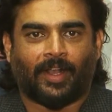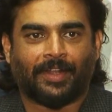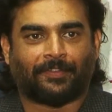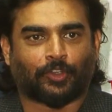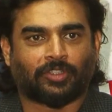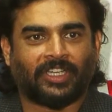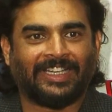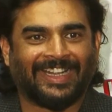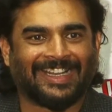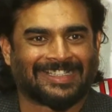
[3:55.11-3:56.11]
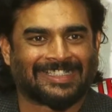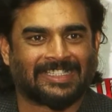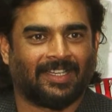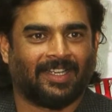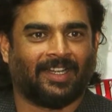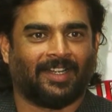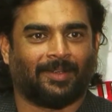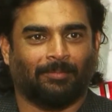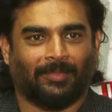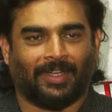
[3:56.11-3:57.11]
Unfortunately, yes.
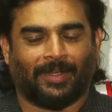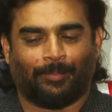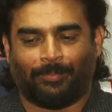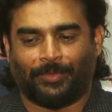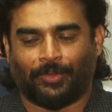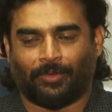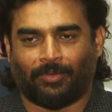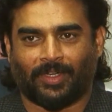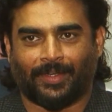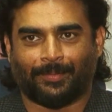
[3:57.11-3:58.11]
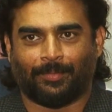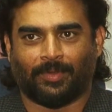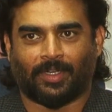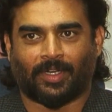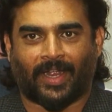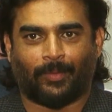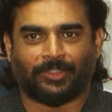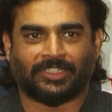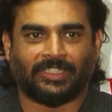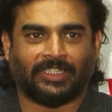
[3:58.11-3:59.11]
I
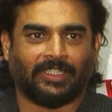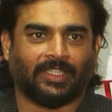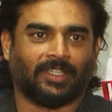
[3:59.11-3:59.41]
was in the